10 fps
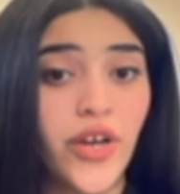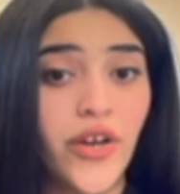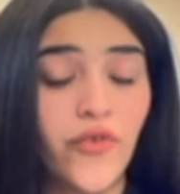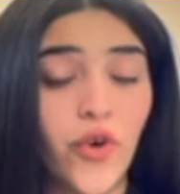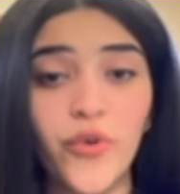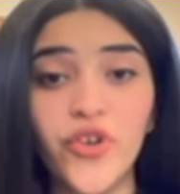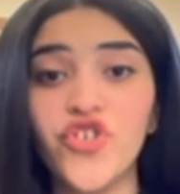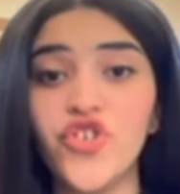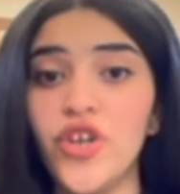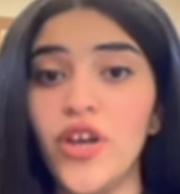from
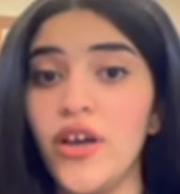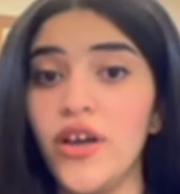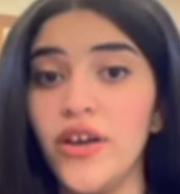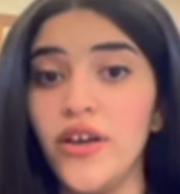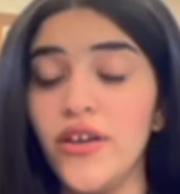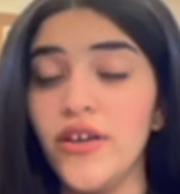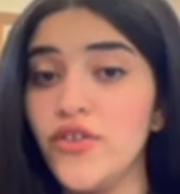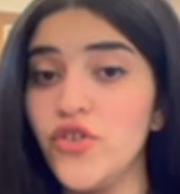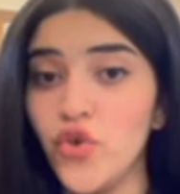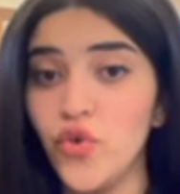which
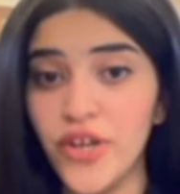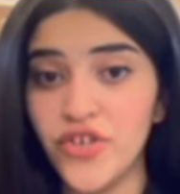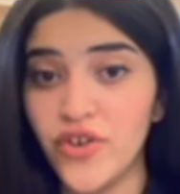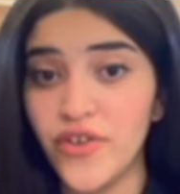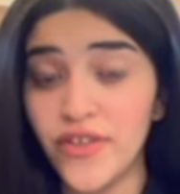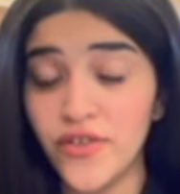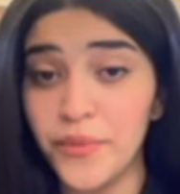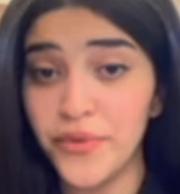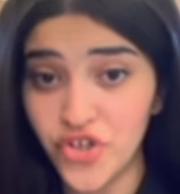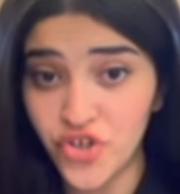to measure the
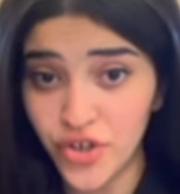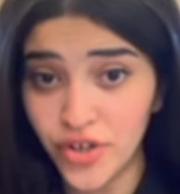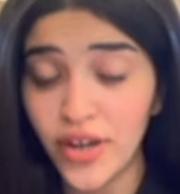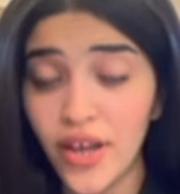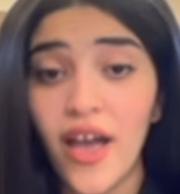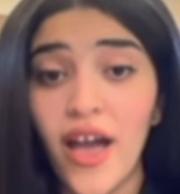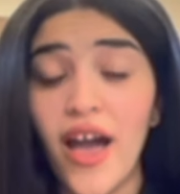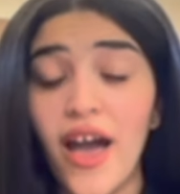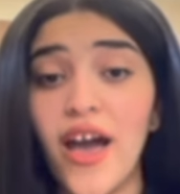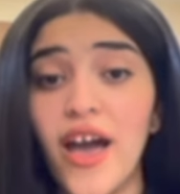temperature,
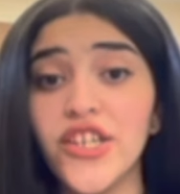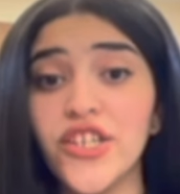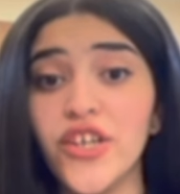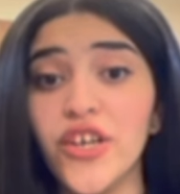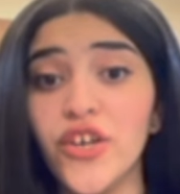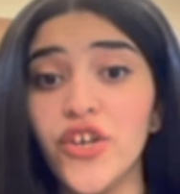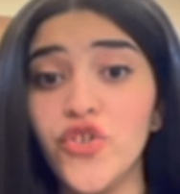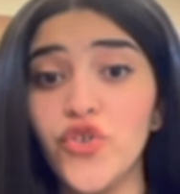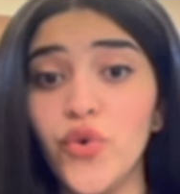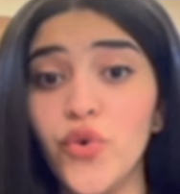and
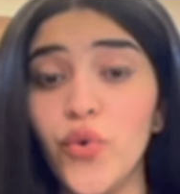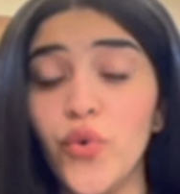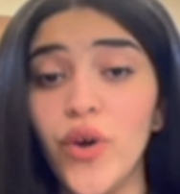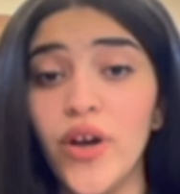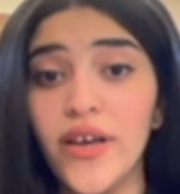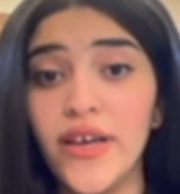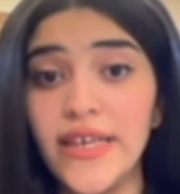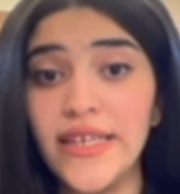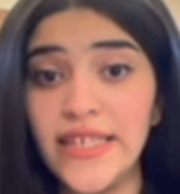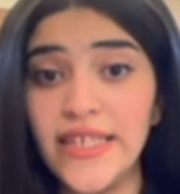to
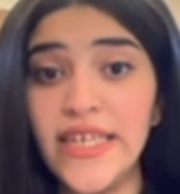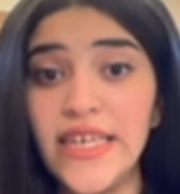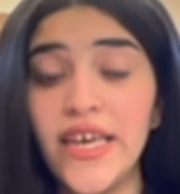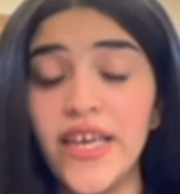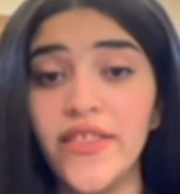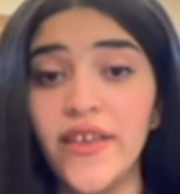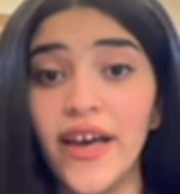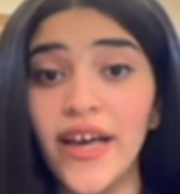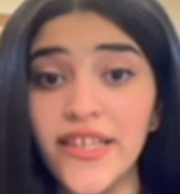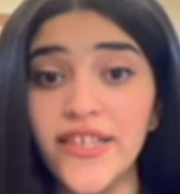see the
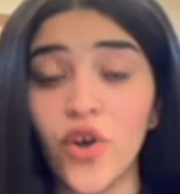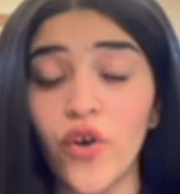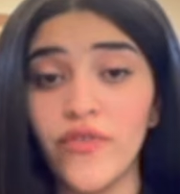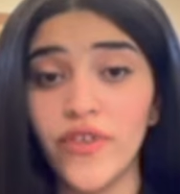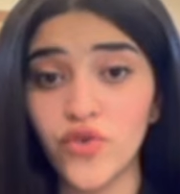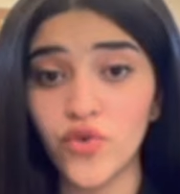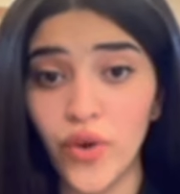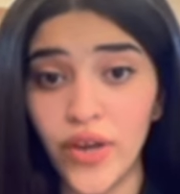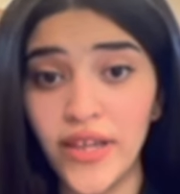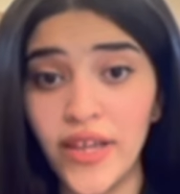health of the
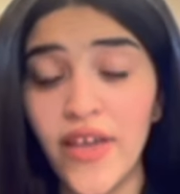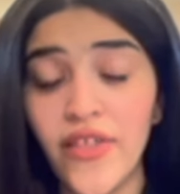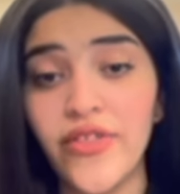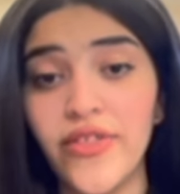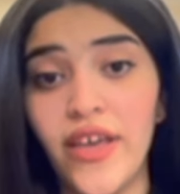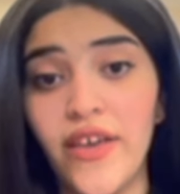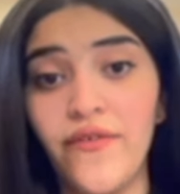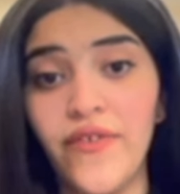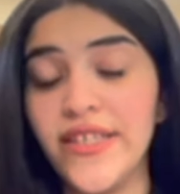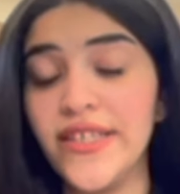soil,
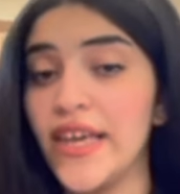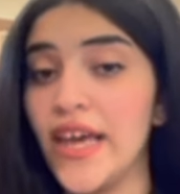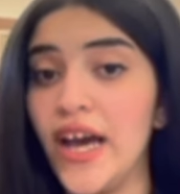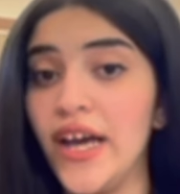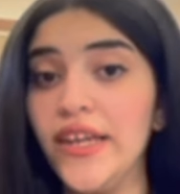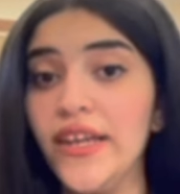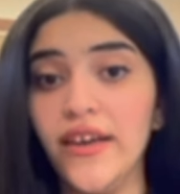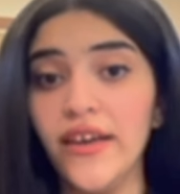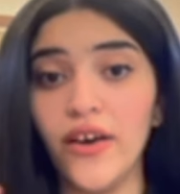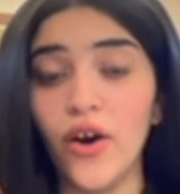if it can
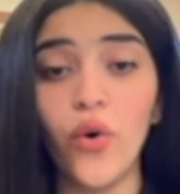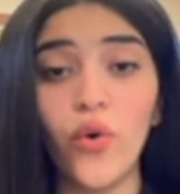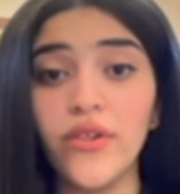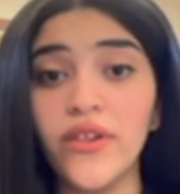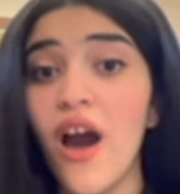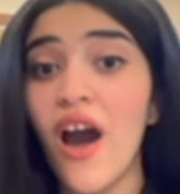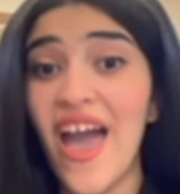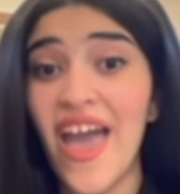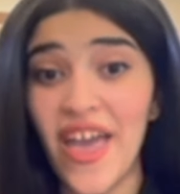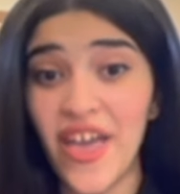hold
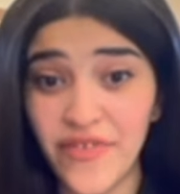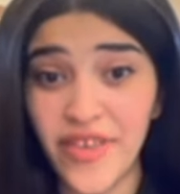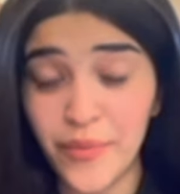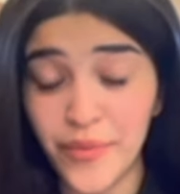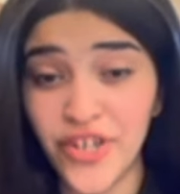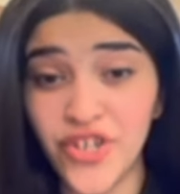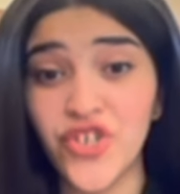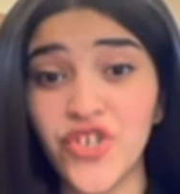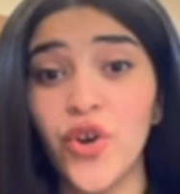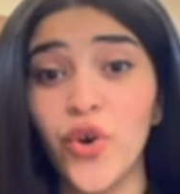a heavy
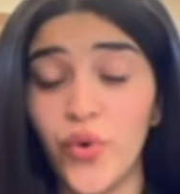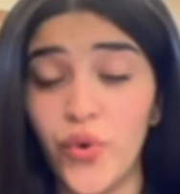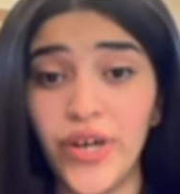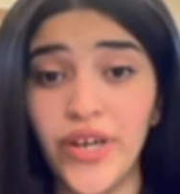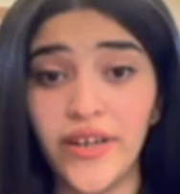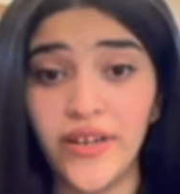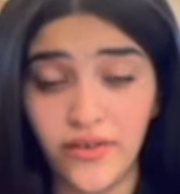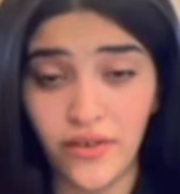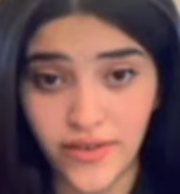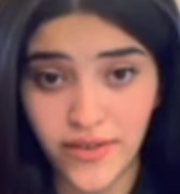bridge or
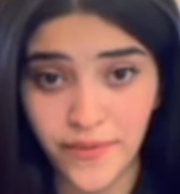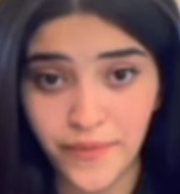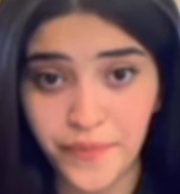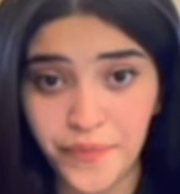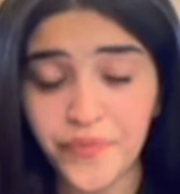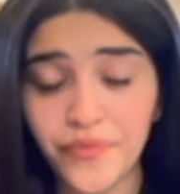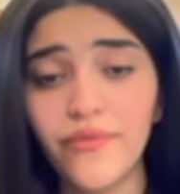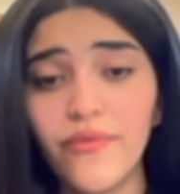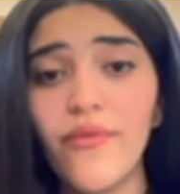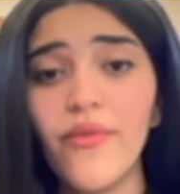not,
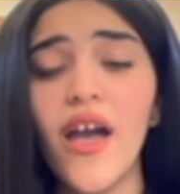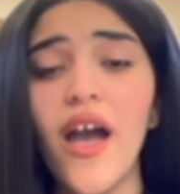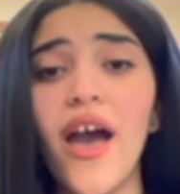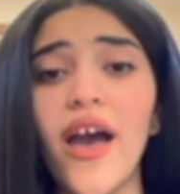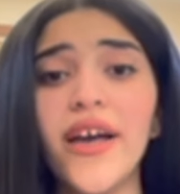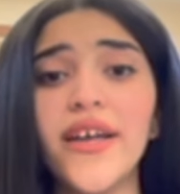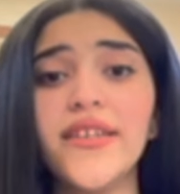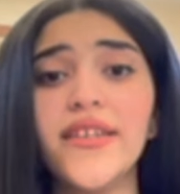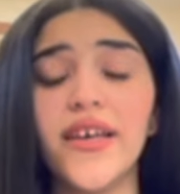and